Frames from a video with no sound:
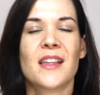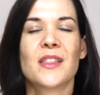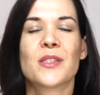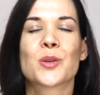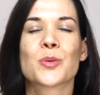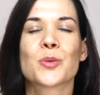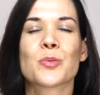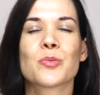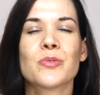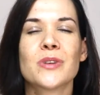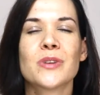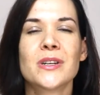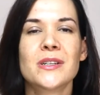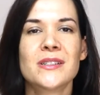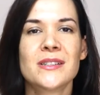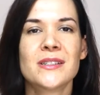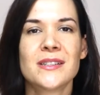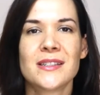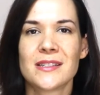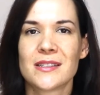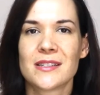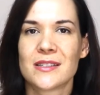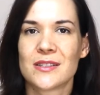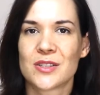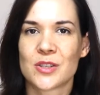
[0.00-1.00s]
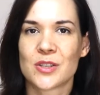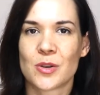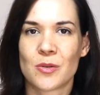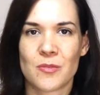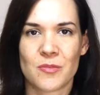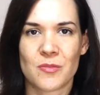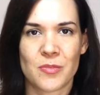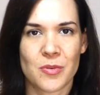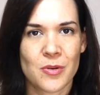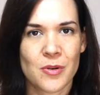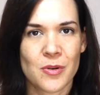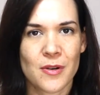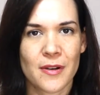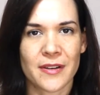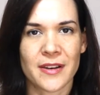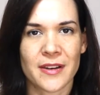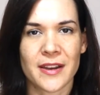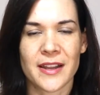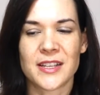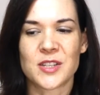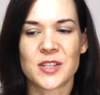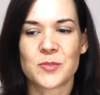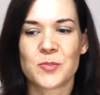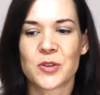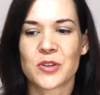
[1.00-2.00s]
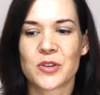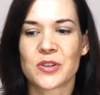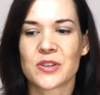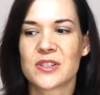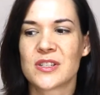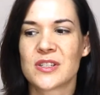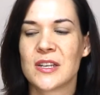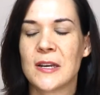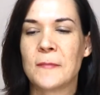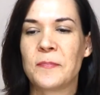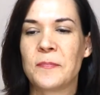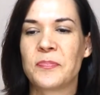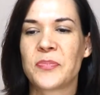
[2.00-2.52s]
The reason this is so important is because